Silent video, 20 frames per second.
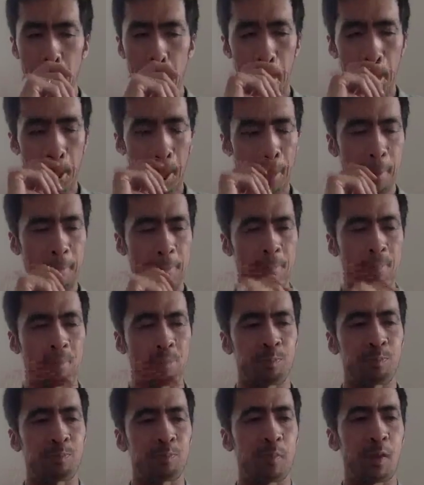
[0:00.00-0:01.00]

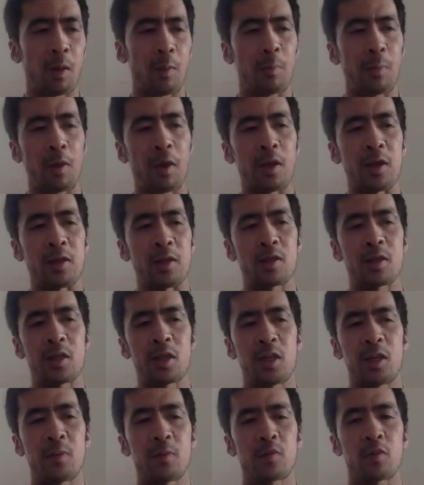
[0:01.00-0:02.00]
But in
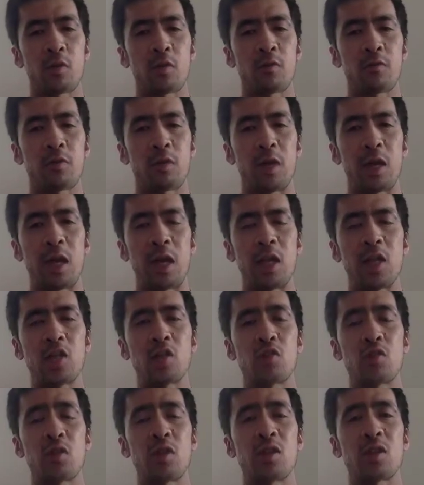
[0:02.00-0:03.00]
terms of
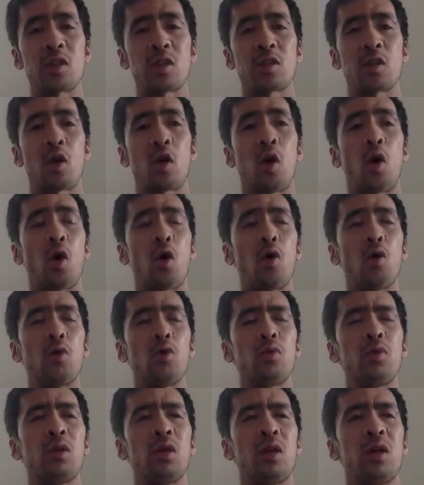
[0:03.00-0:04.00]
injuries as a
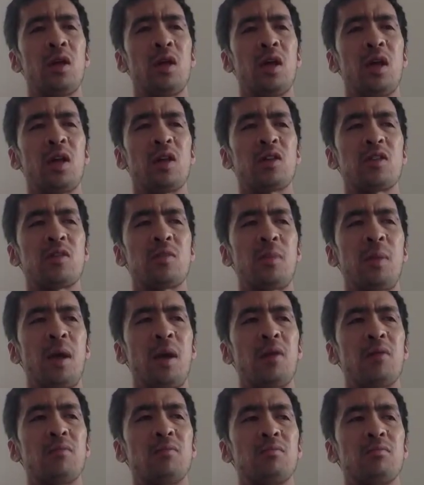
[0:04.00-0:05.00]
whole, it's
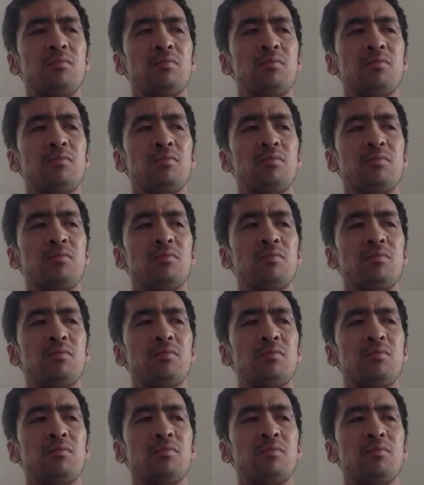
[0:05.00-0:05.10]
about